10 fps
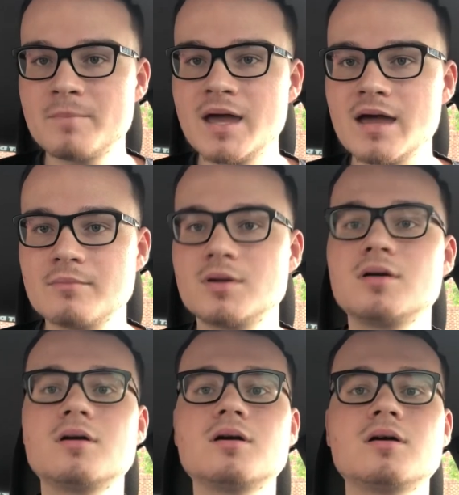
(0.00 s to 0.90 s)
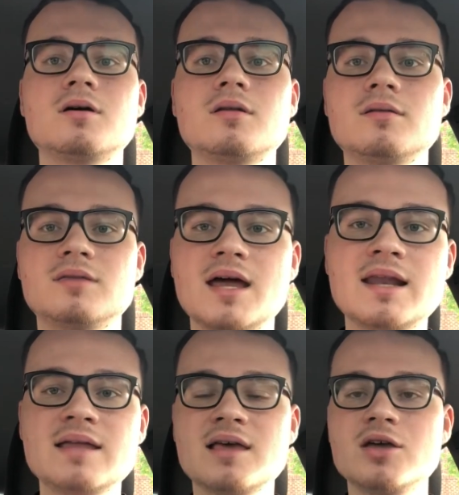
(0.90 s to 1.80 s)
Bam.
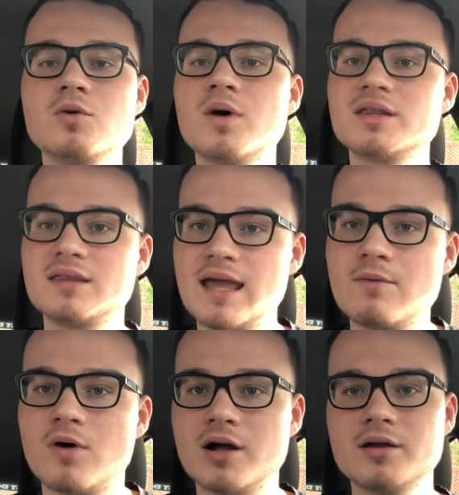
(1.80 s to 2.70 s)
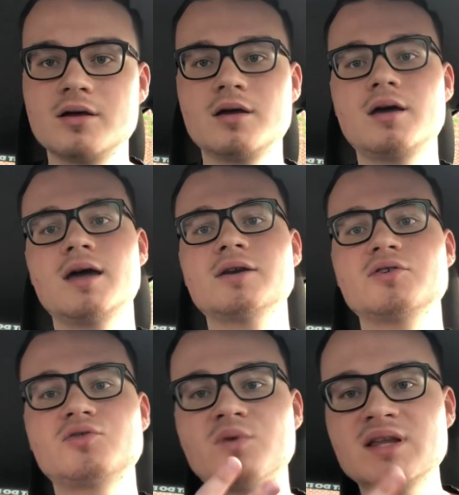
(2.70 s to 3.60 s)
Then they tell you what they want. And
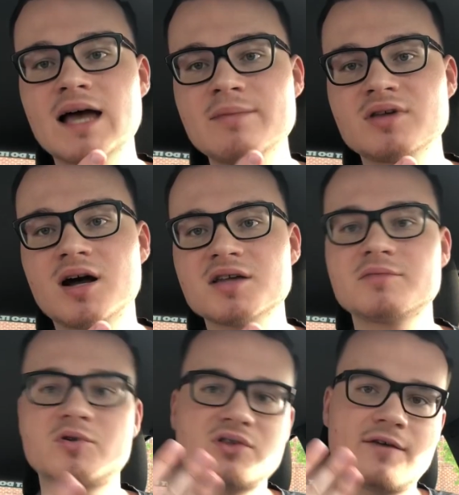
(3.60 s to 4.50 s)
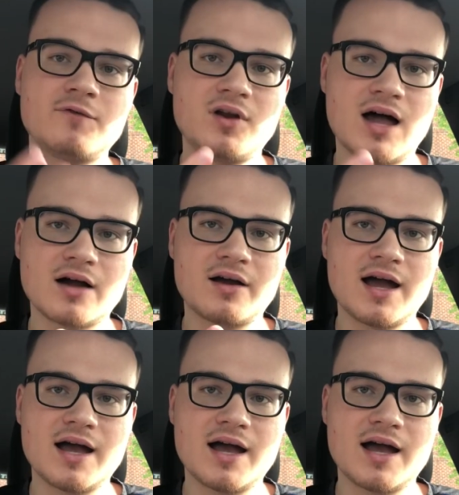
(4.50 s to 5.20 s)
there's 3 types of customers that Foot Locker